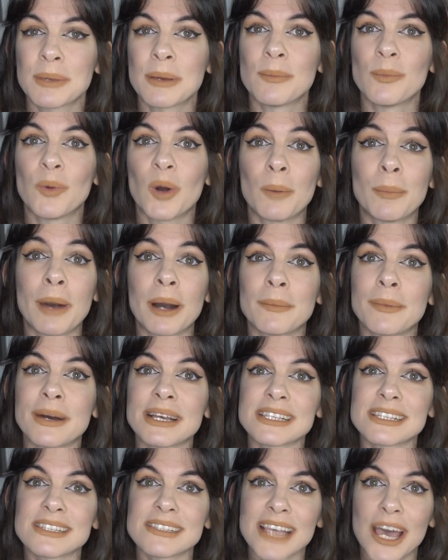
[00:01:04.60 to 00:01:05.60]
bit more about
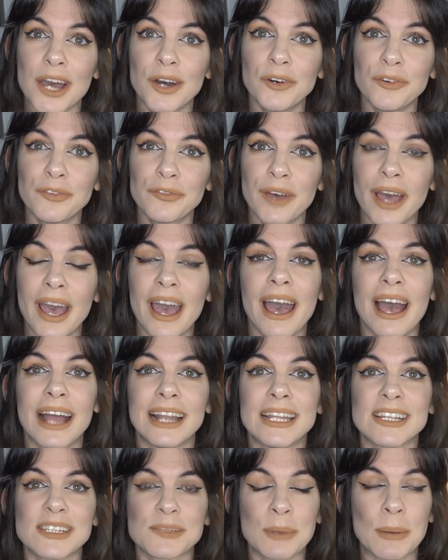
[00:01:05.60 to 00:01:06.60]
myself, a
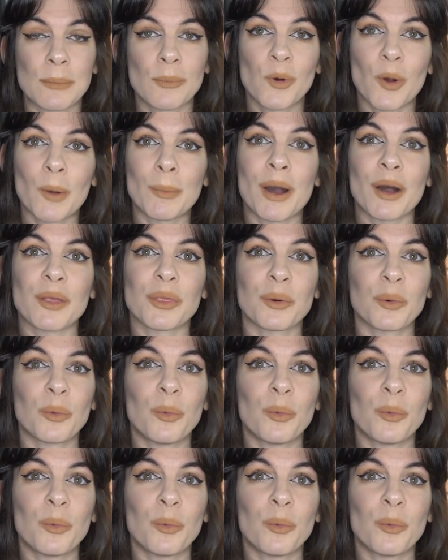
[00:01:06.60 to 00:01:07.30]
little bit more about the